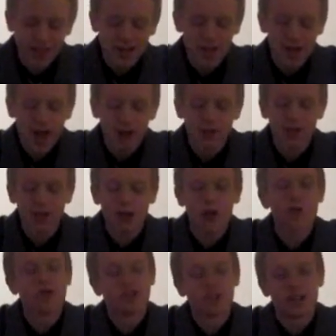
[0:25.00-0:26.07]
Now we'll take it
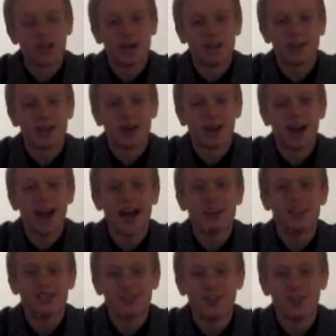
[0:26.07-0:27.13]
over to James, our
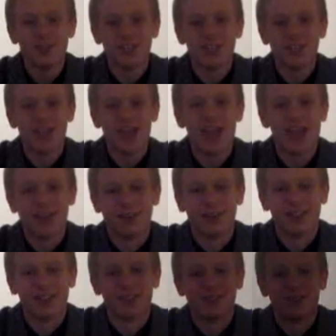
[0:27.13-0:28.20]
Constitution
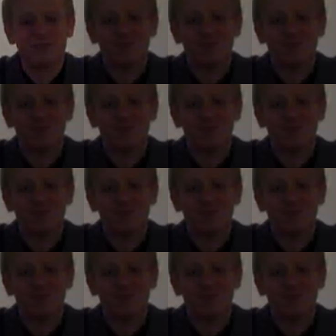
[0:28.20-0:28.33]
analyst.